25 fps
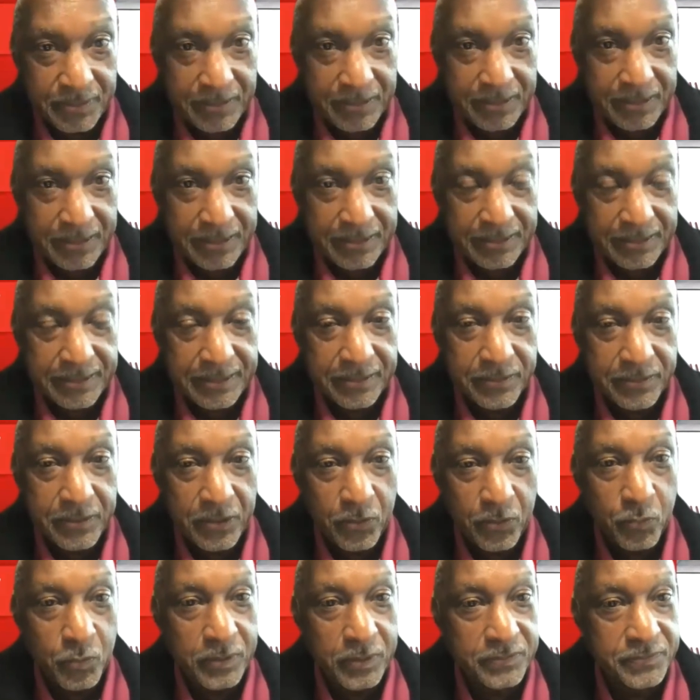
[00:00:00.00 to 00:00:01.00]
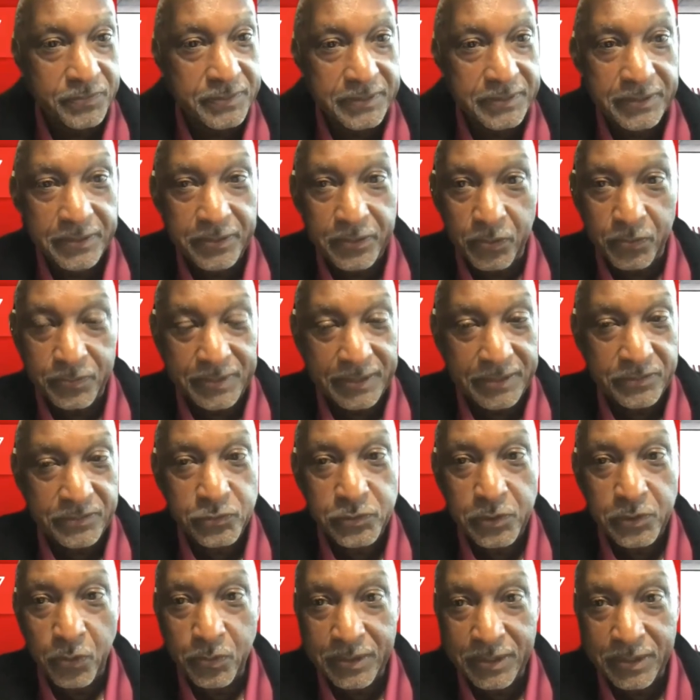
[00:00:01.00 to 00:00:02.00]
and they go, well, you know, they
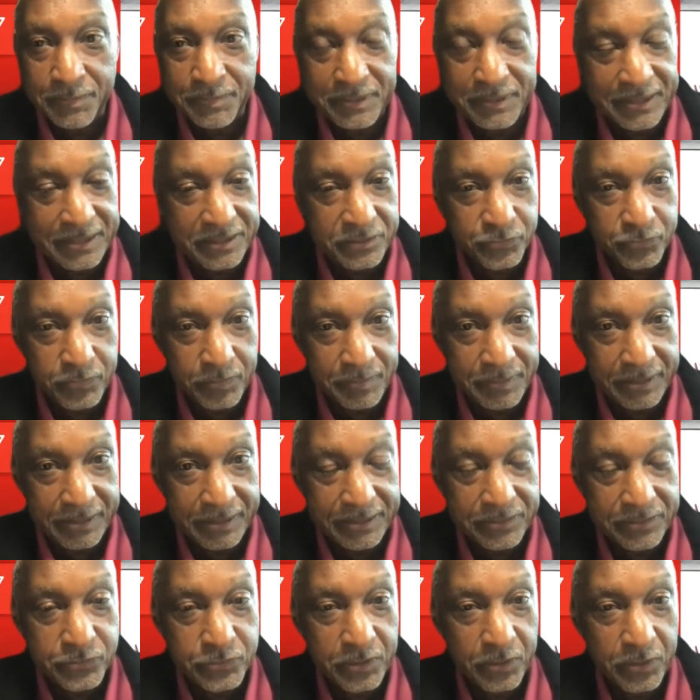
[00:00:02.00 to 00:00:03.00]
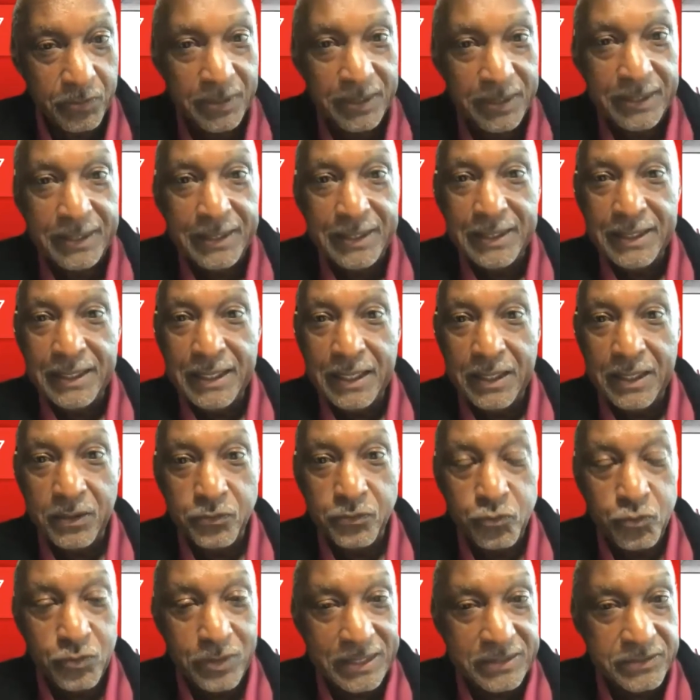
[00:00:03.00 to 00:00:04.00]
showed up and asked for money, so I'll
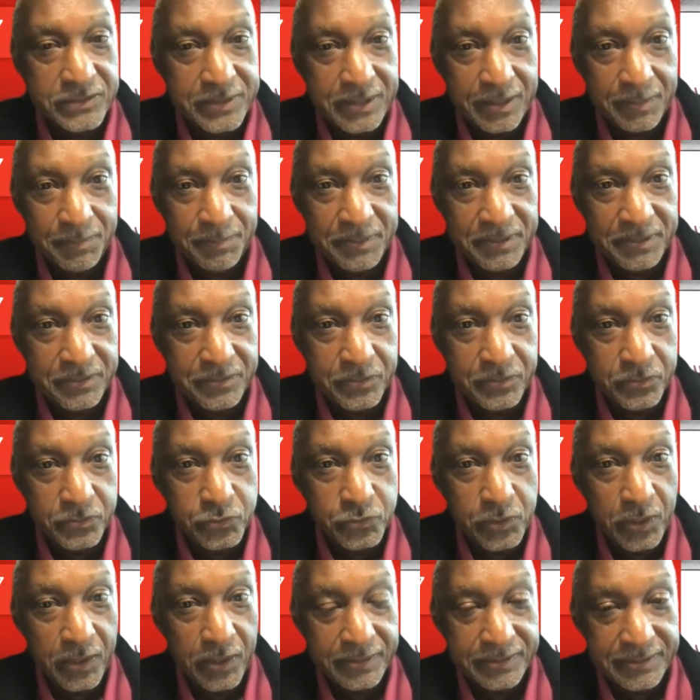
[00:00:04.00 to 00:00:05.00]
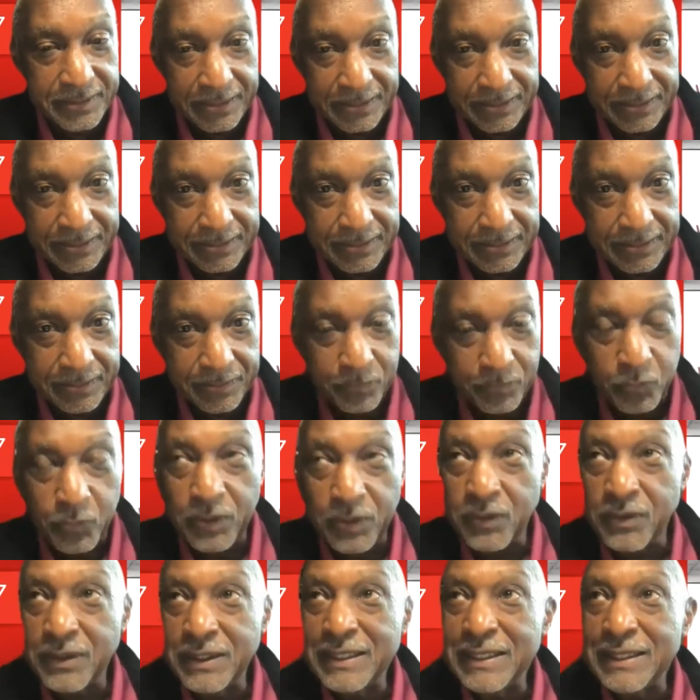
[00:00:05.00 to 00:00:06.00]
dress up and do Shark Tank.
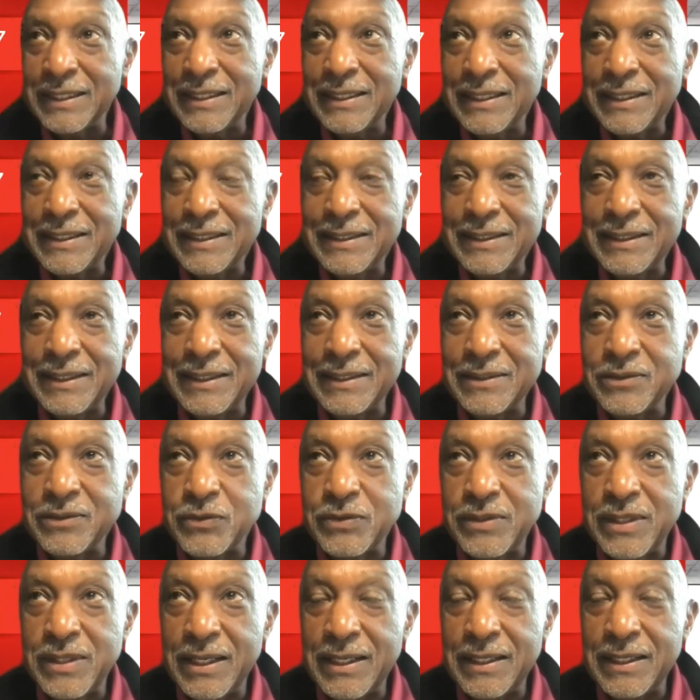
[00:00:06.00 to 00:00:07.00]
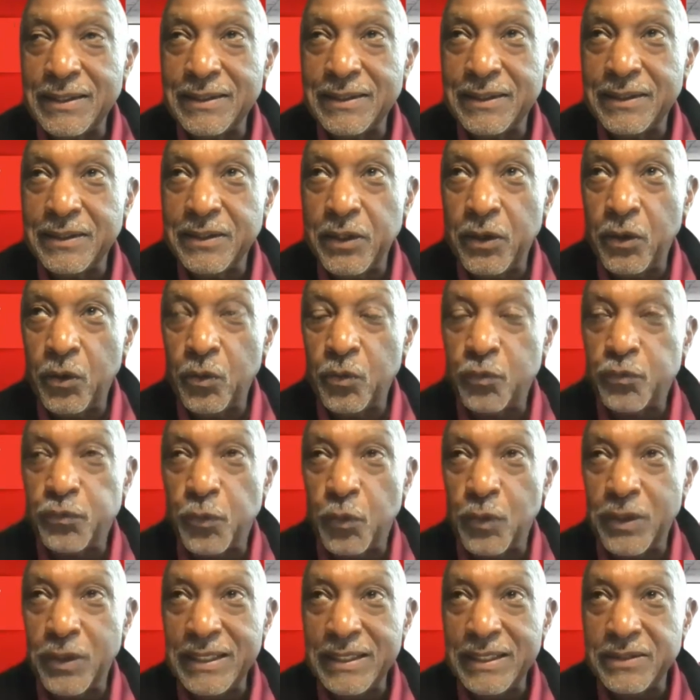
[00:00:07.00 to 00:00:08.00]
Well, it's that, you know,
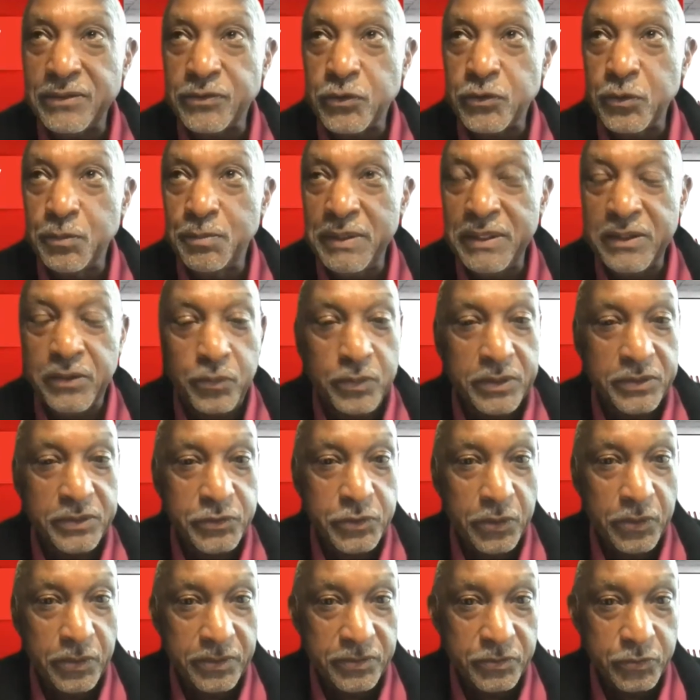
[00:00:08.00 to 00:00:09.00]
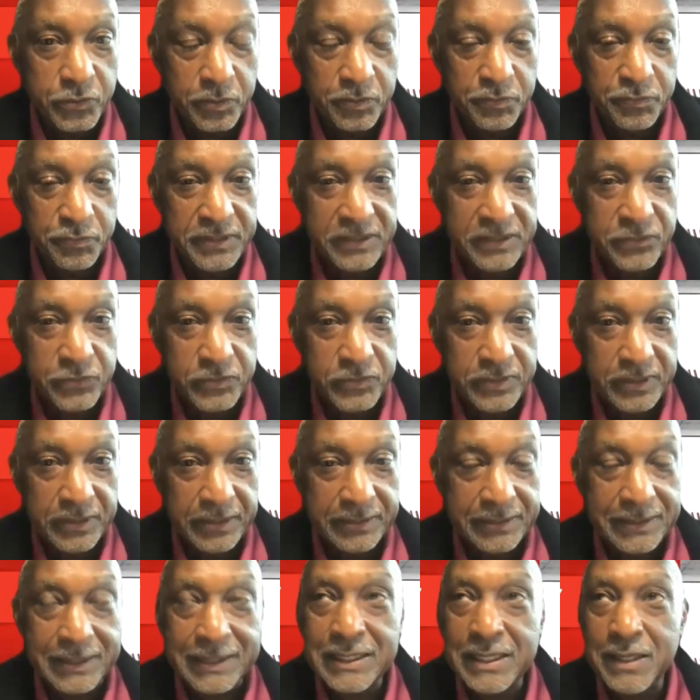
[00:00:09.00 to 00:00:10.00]
for it to be a return to a
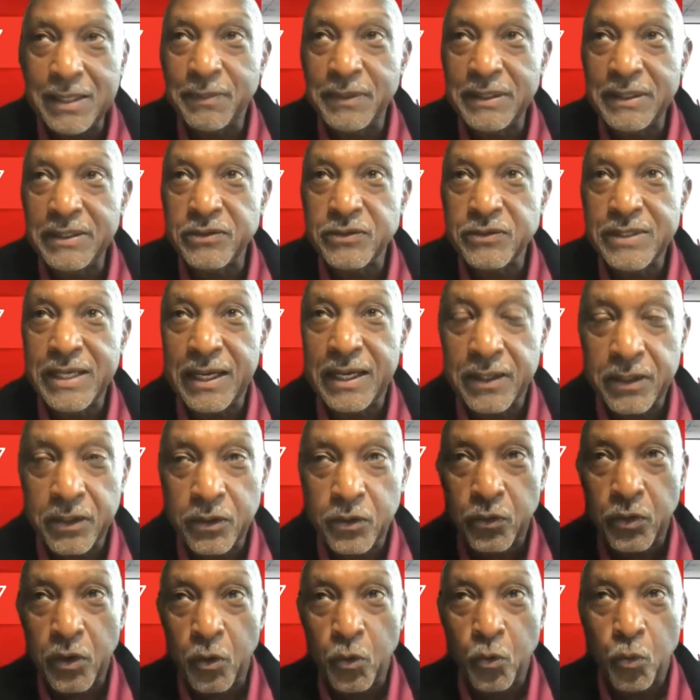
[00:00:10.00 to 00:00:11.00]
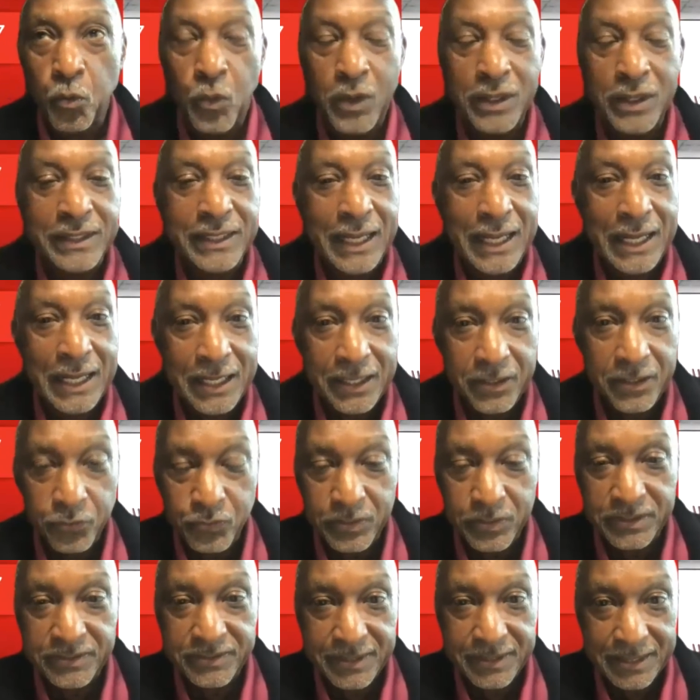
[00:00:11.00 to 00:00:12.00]
VC, the company has got to grow
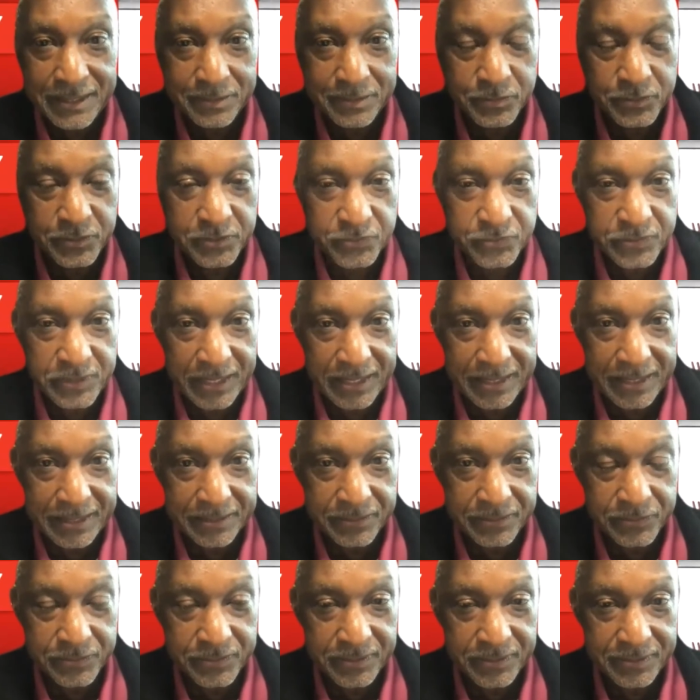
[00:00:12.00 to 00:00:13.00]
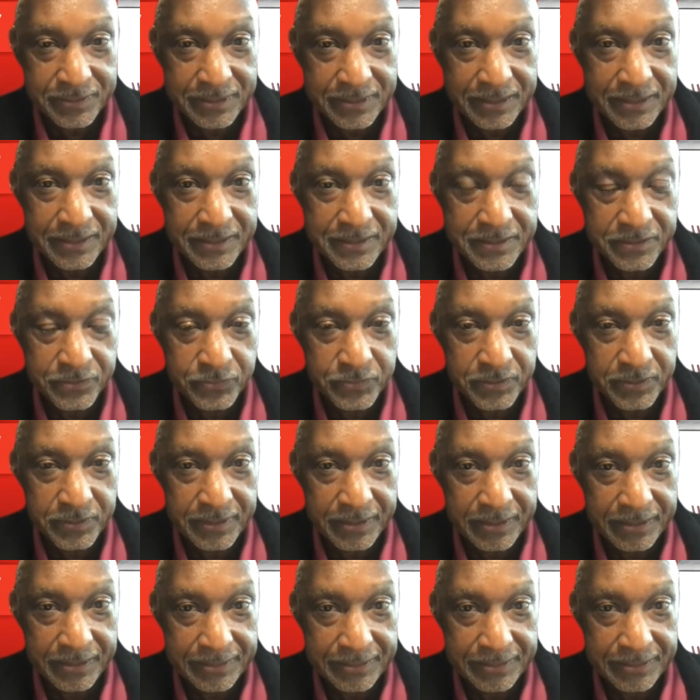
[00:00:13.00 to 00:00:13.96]
100 times the size that it is today.